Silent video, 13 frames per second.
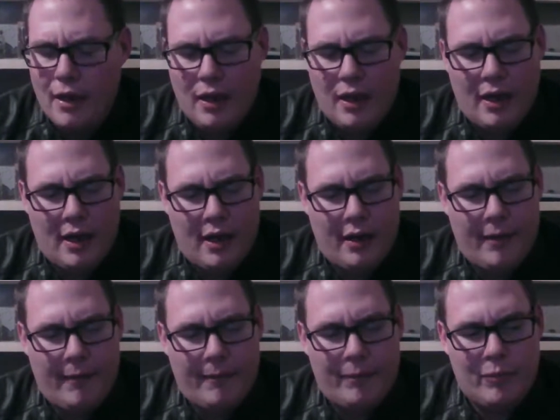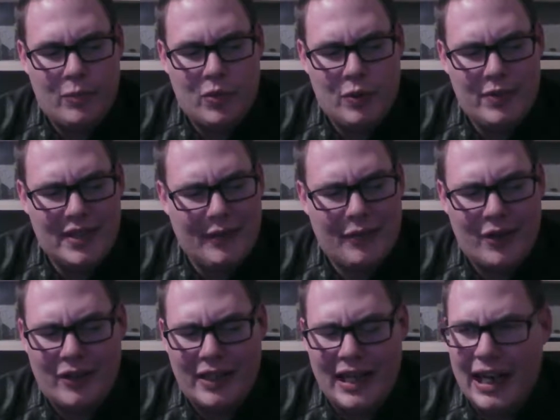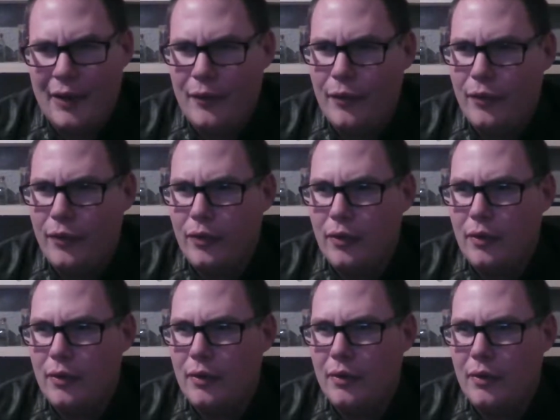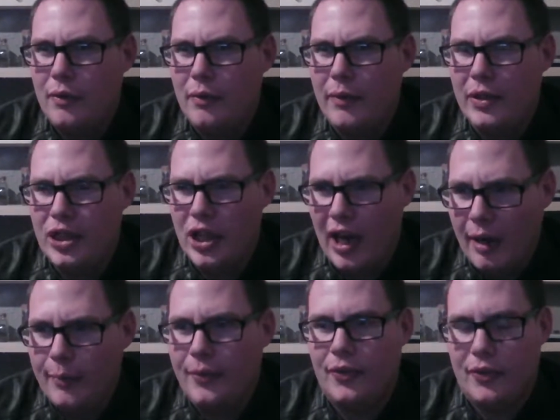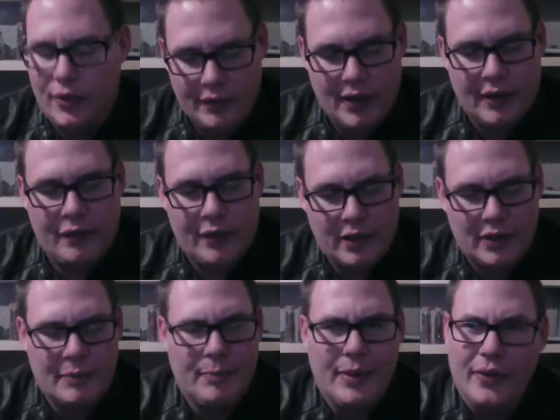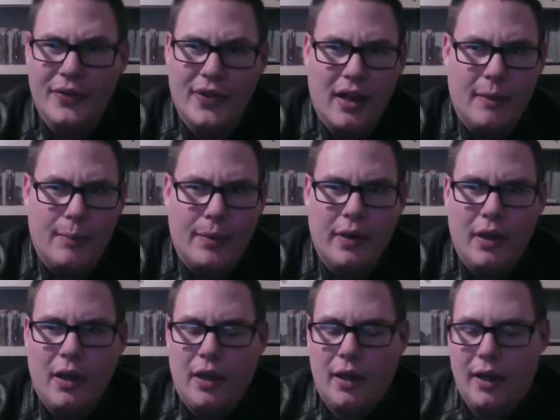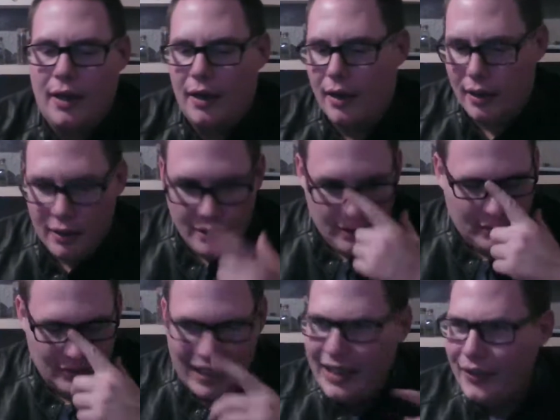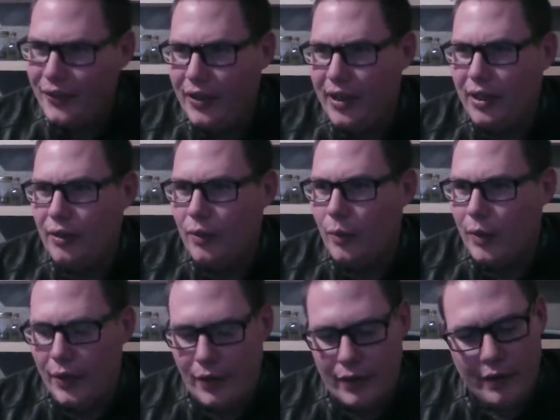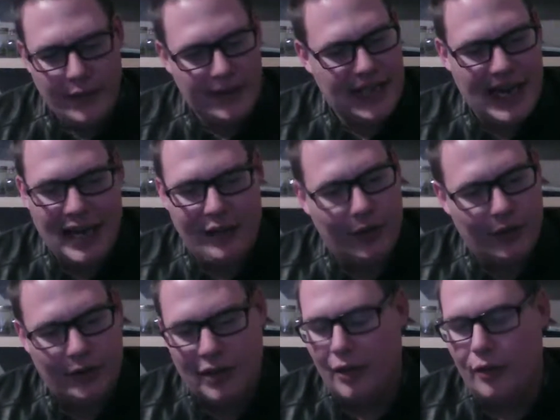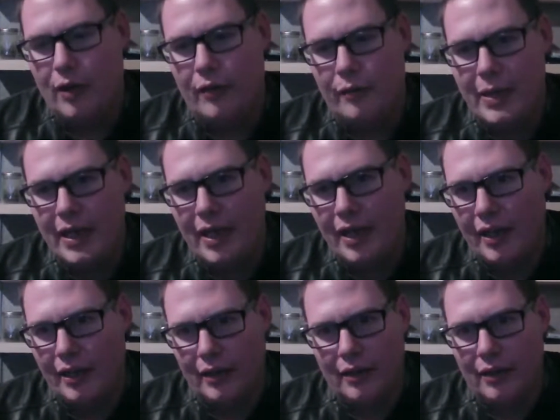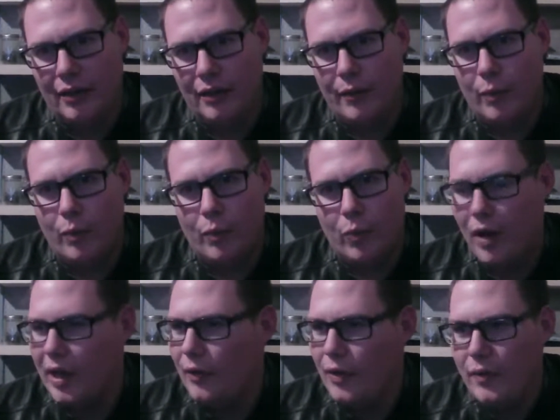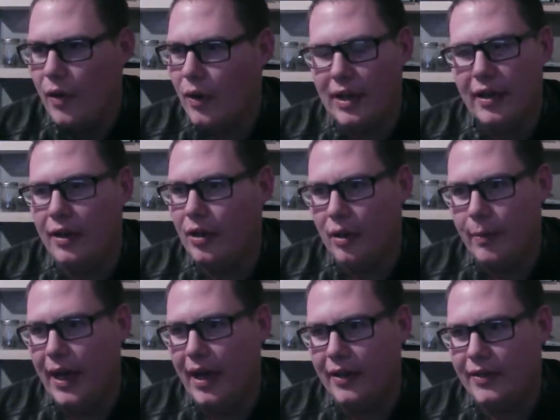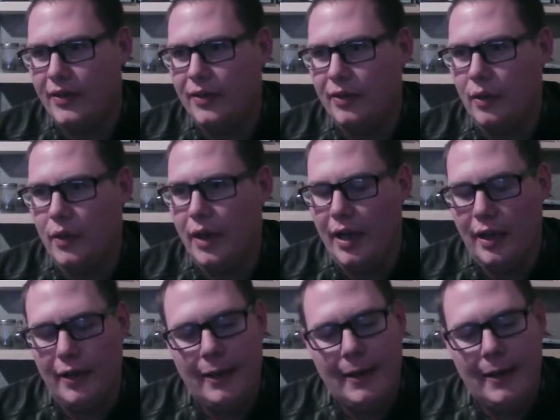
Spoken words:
You definitely have the chops. You've definitely built up a legacy with this handle of being whatever you've already done in your past. Okay.